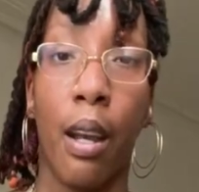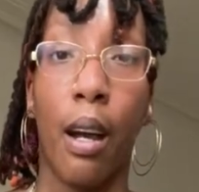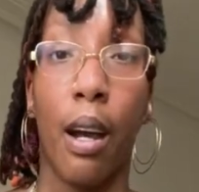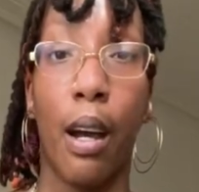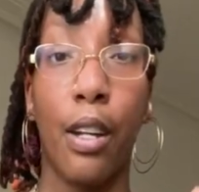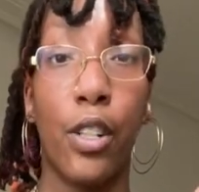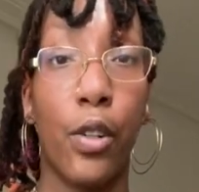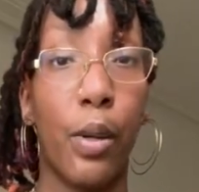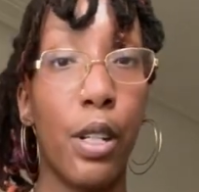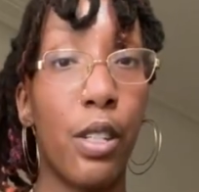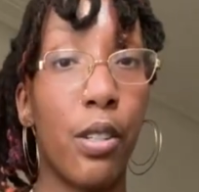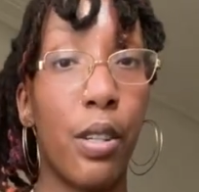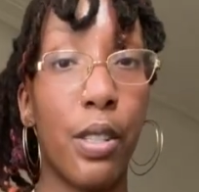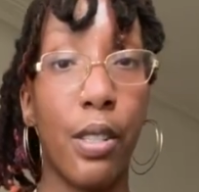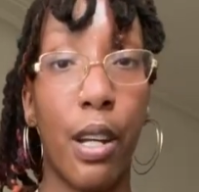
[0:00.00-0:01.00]
Hydration
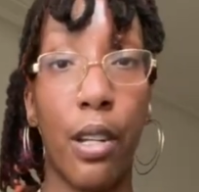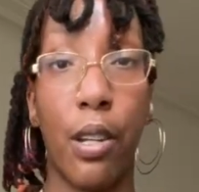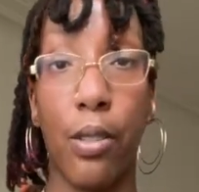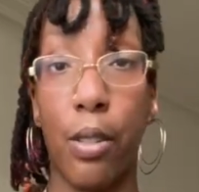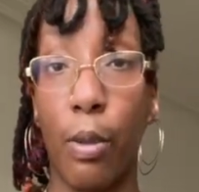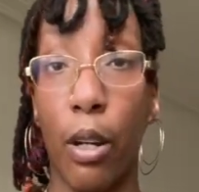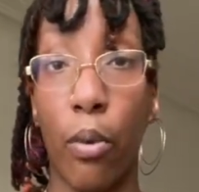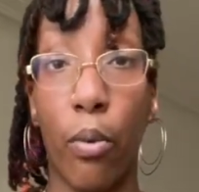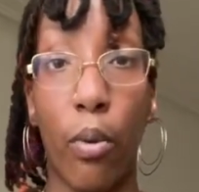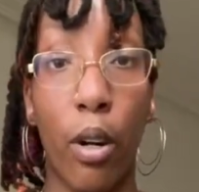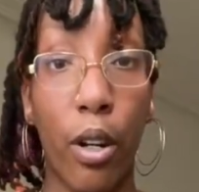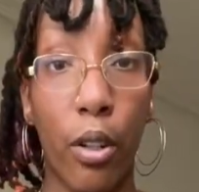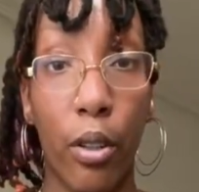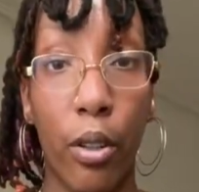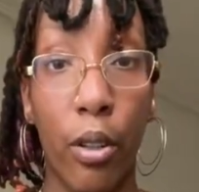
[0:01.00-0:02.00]
is not just about
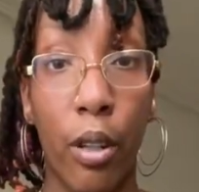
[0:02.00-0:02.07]
water.